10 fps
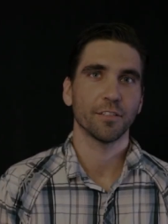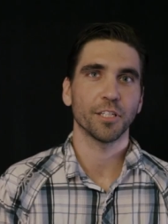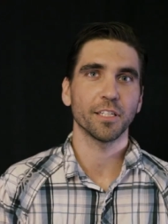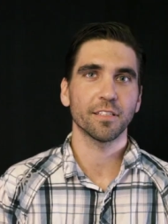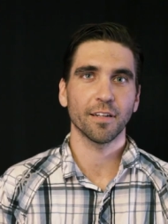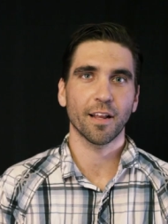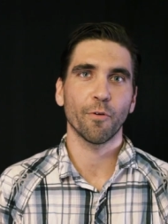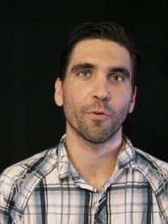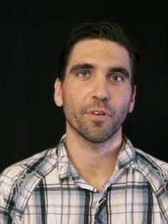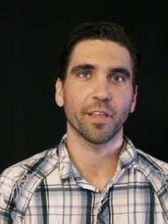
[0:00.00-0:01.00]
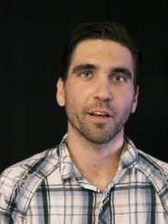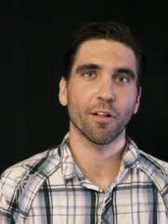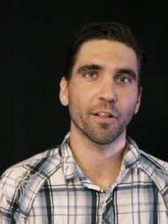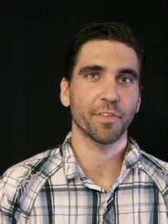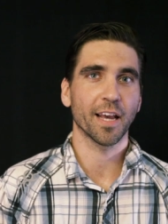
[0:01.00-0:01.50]
Jason and I want to thank
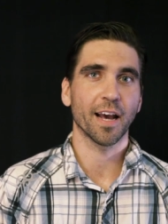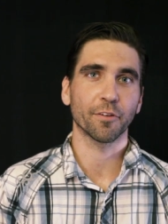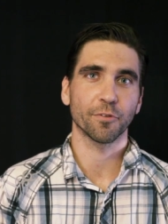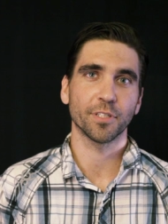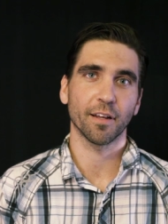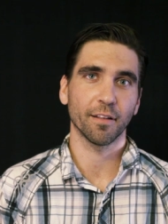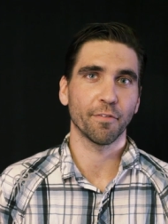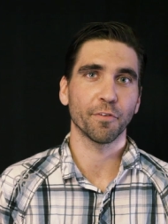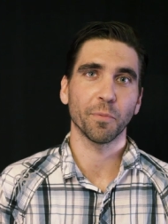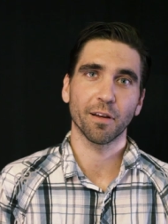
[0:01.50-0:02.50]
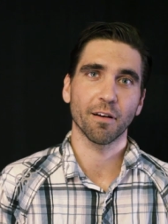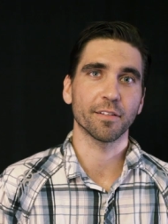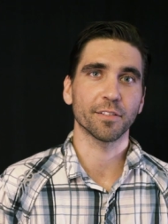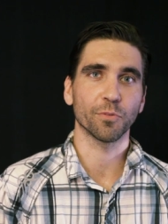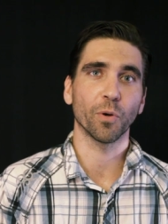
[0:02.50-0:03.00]
all of the actors and I Love You
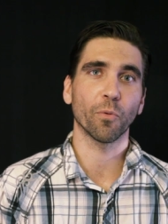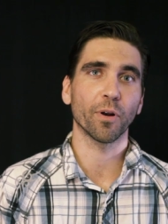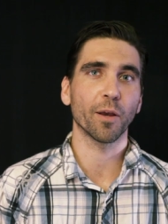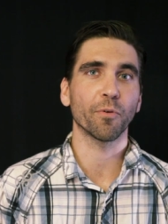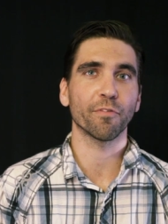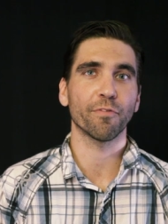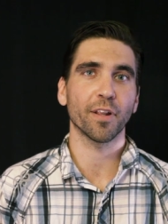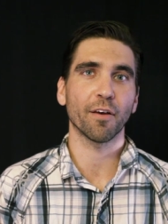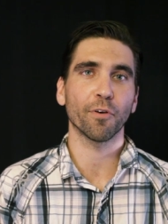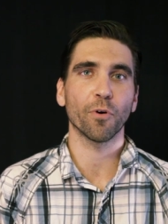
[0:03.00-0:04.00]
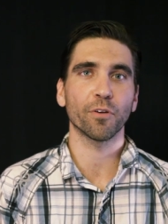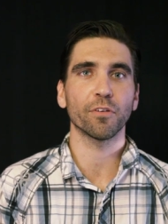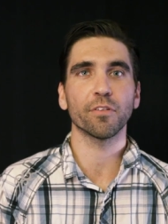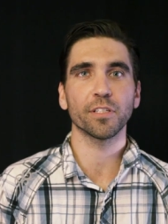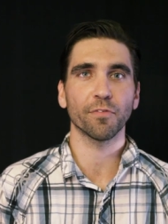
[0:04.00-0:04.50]
Because. We weren't able to fit everyone
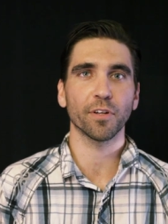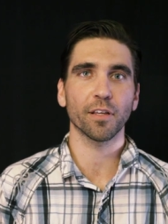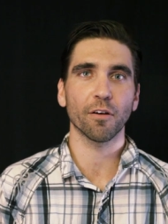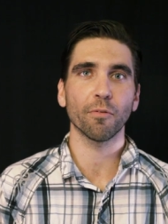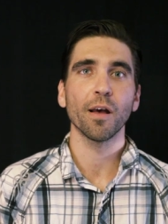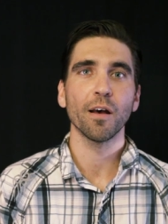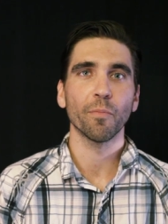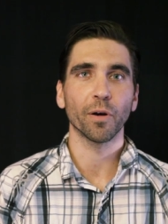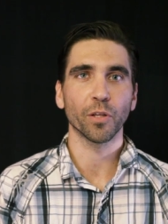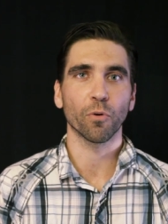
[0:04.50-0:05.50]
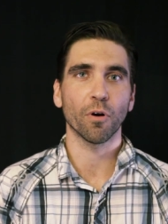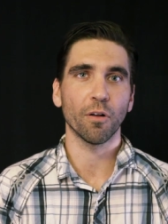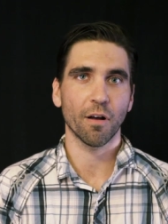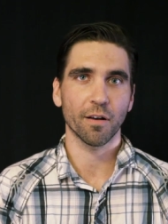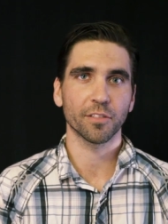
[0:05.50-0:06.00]
into this video, but you were
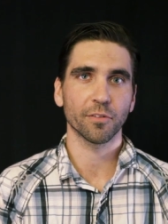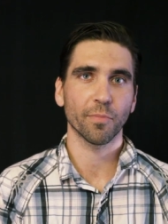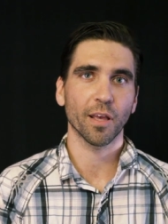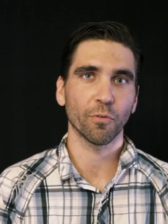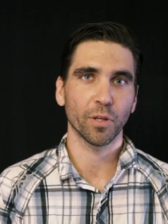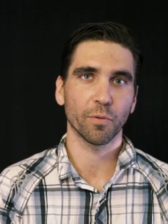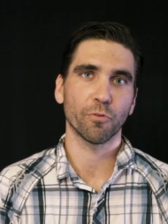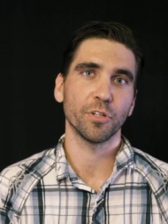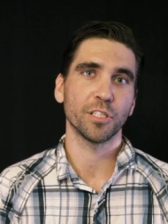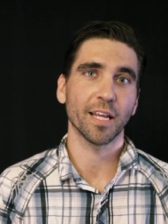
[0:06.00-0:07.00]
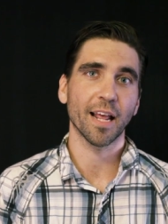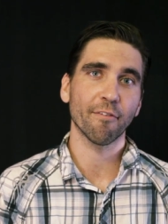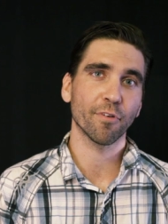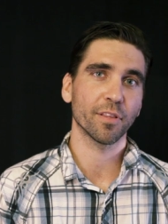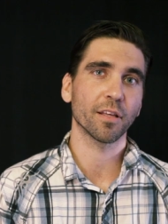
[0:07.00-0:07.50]
all awesome and we appreciate
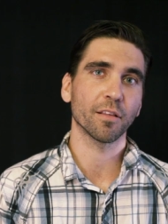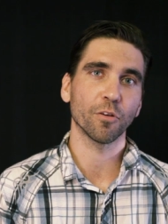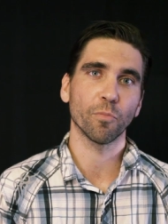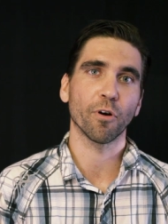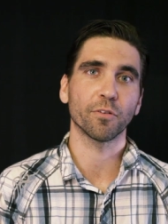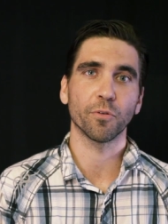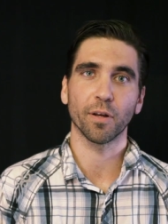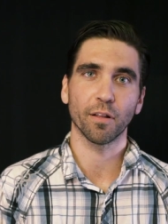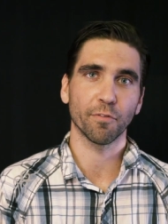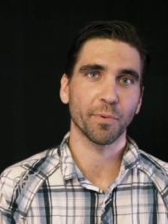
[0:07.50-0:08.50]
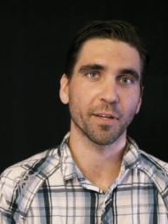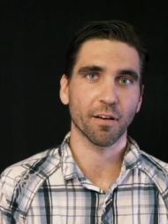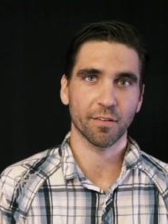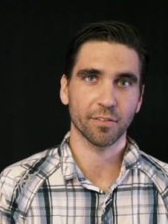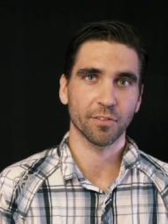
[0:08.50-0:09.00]
everything that you brought to I Love You
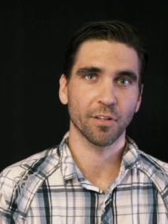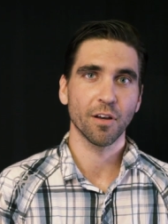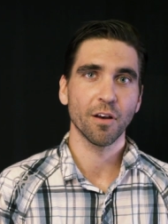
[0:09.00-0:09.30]
Because.